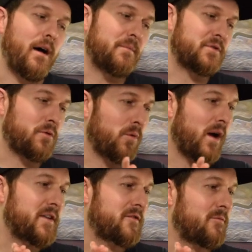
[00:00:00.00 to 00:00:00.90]
Score
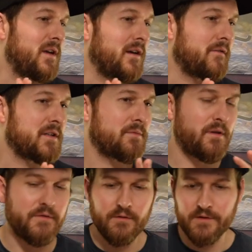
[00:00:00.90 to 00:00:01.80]
rise for me on this
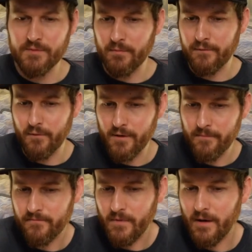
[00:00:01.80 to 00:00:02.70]
one. I've scored this one before.